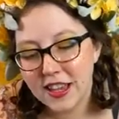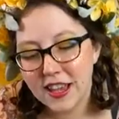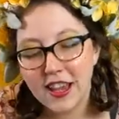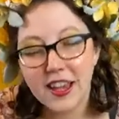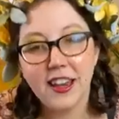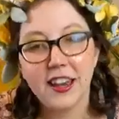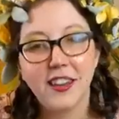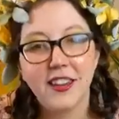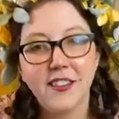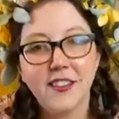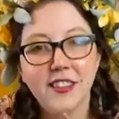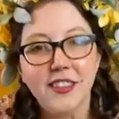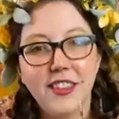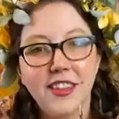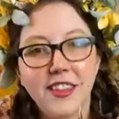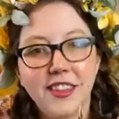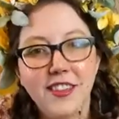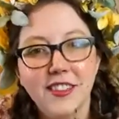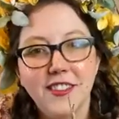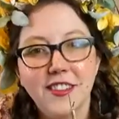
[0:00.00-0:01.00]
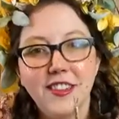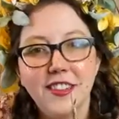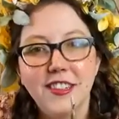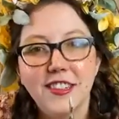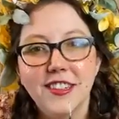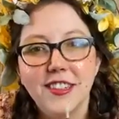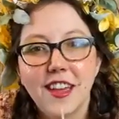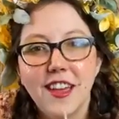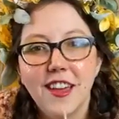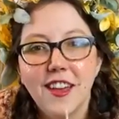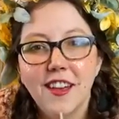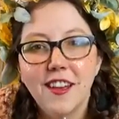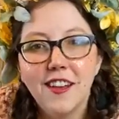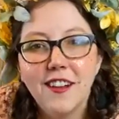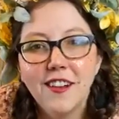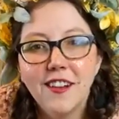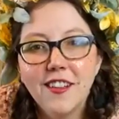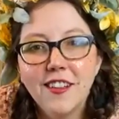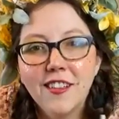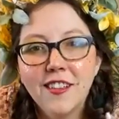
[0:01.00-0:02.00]
and I don't think you can
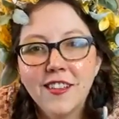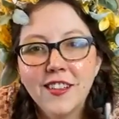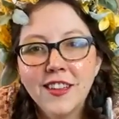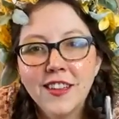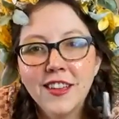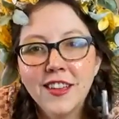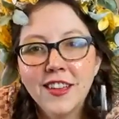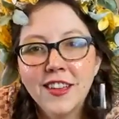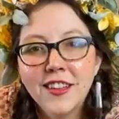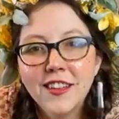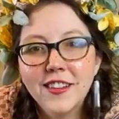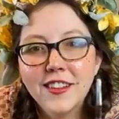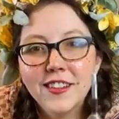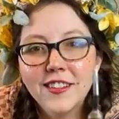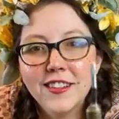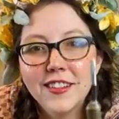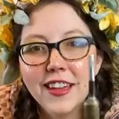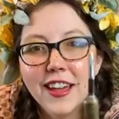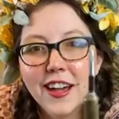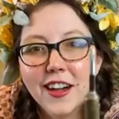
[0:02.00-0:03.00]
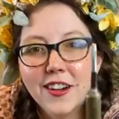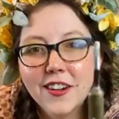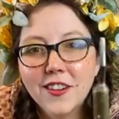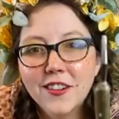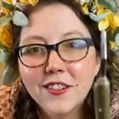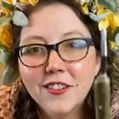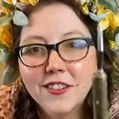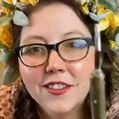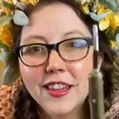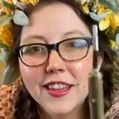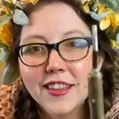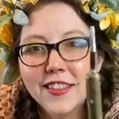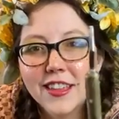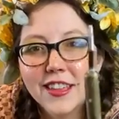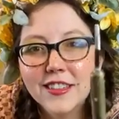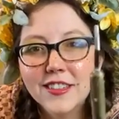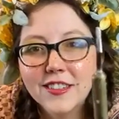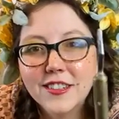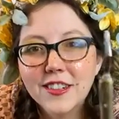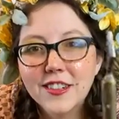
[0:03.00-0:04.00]
tell. Do you see how like
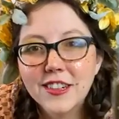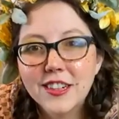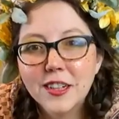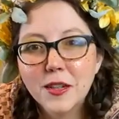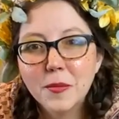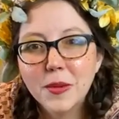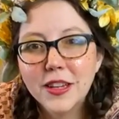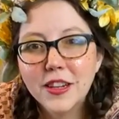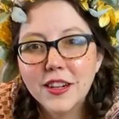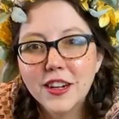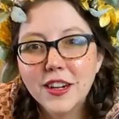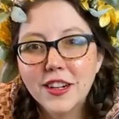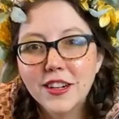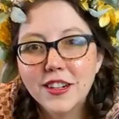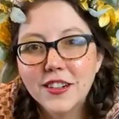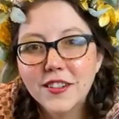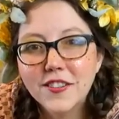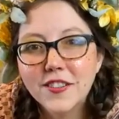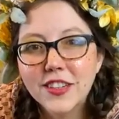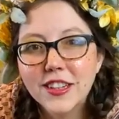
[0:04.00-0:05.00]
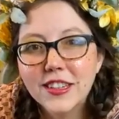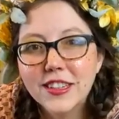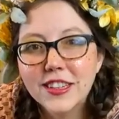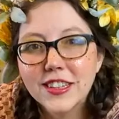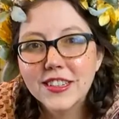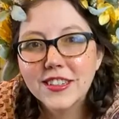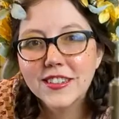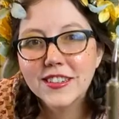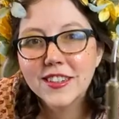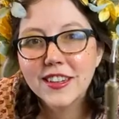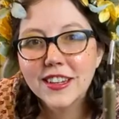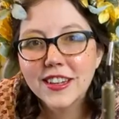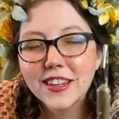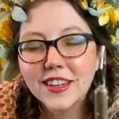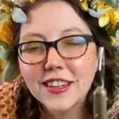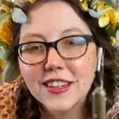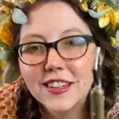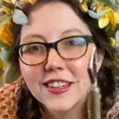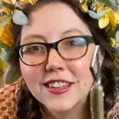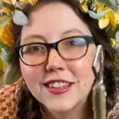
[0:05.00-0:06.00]
that's starting to be curved in the inside?
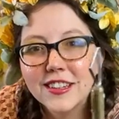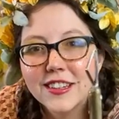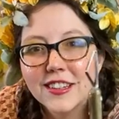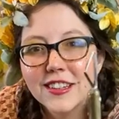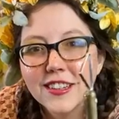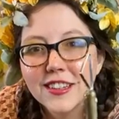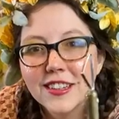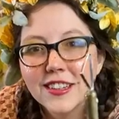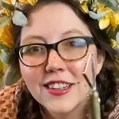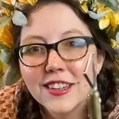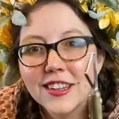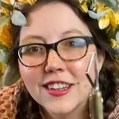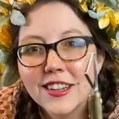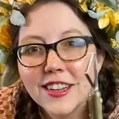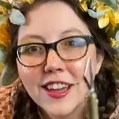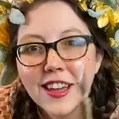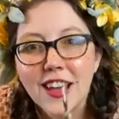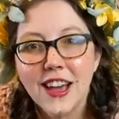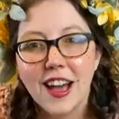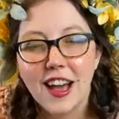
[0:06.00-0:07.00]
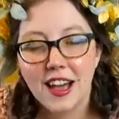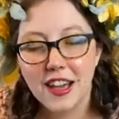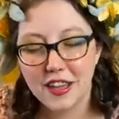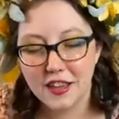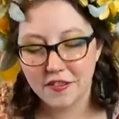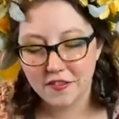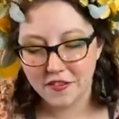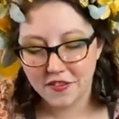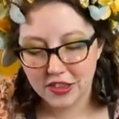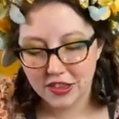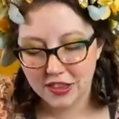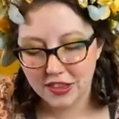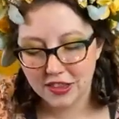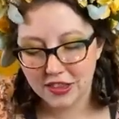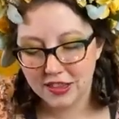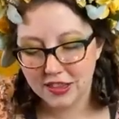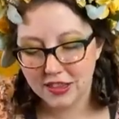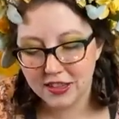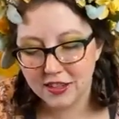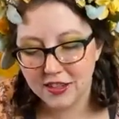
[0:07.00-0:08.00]
I have
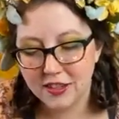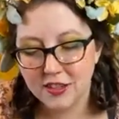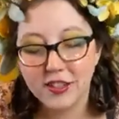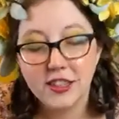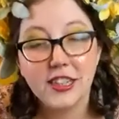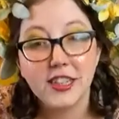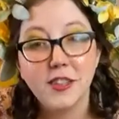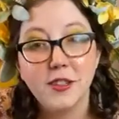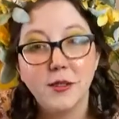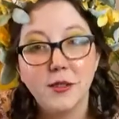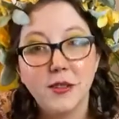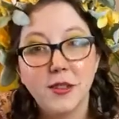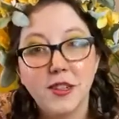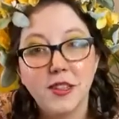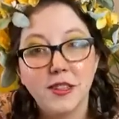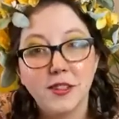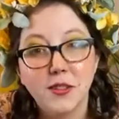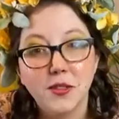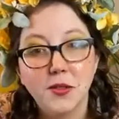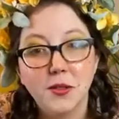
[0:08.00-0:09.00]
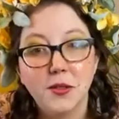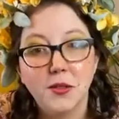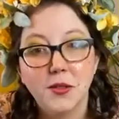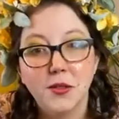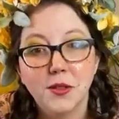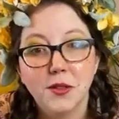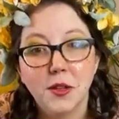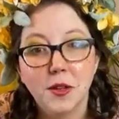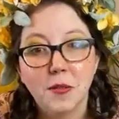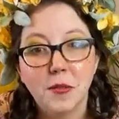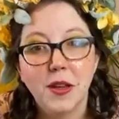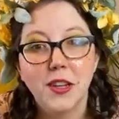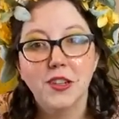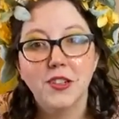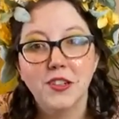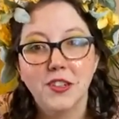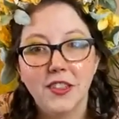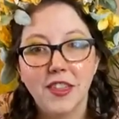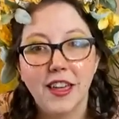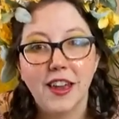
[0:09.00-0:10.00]
literally used this tool so
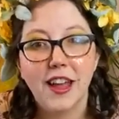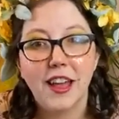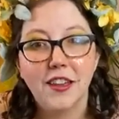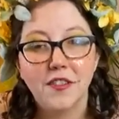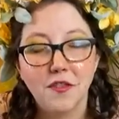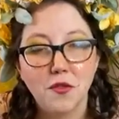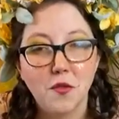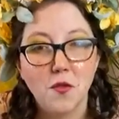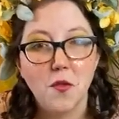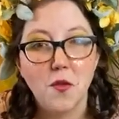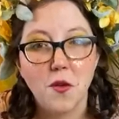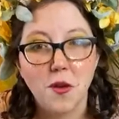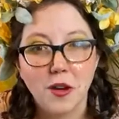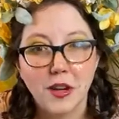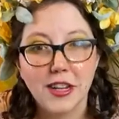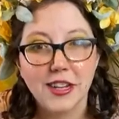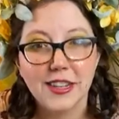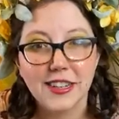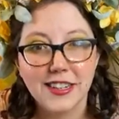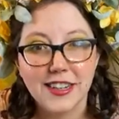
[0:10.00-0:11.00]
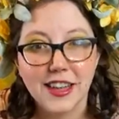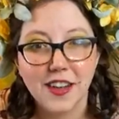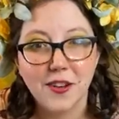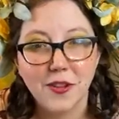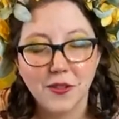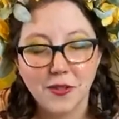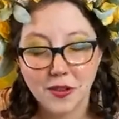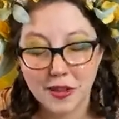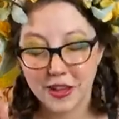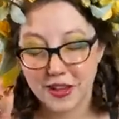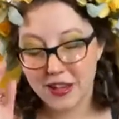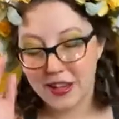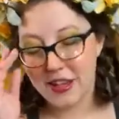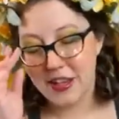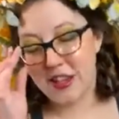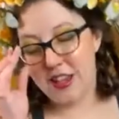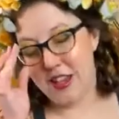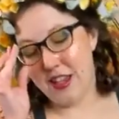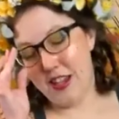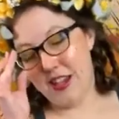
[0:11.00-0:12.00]
much that I've worn it down.
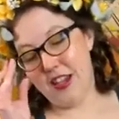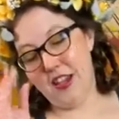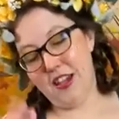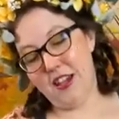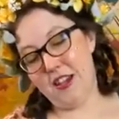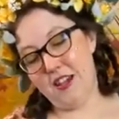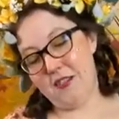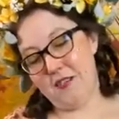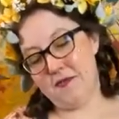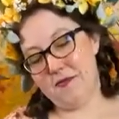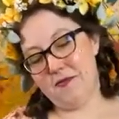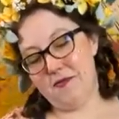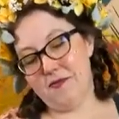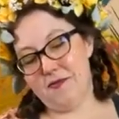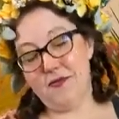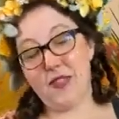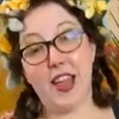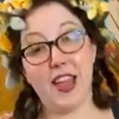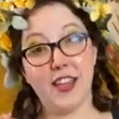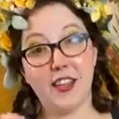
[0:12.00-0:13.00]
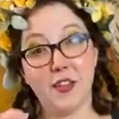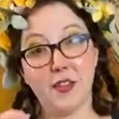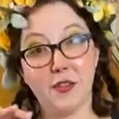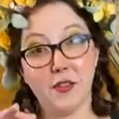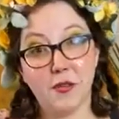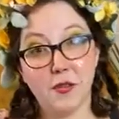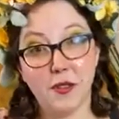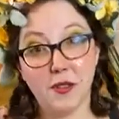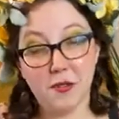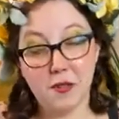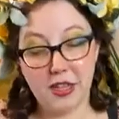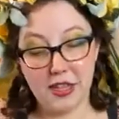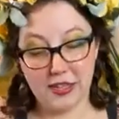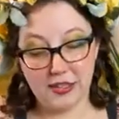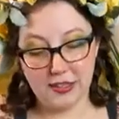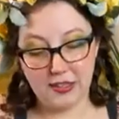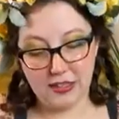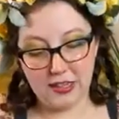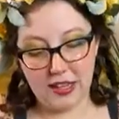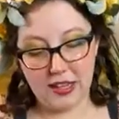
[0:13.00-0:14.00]
I go through
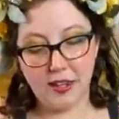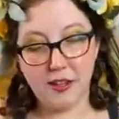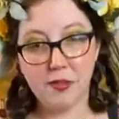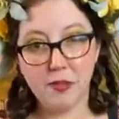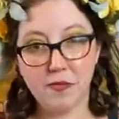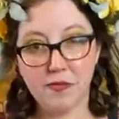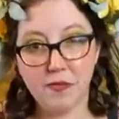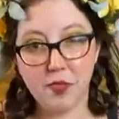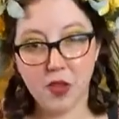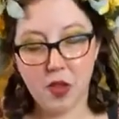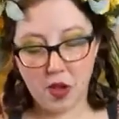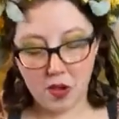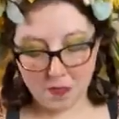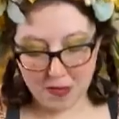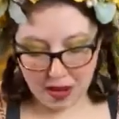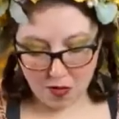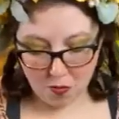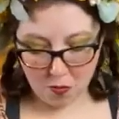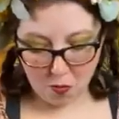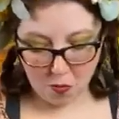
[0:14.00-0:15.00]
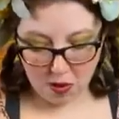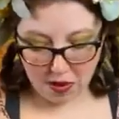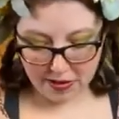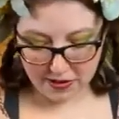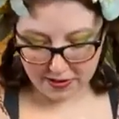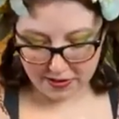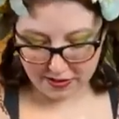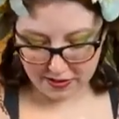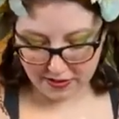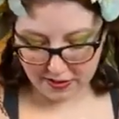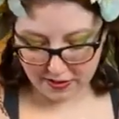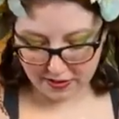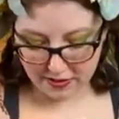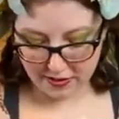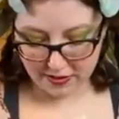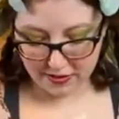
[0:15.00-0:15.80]
these like about once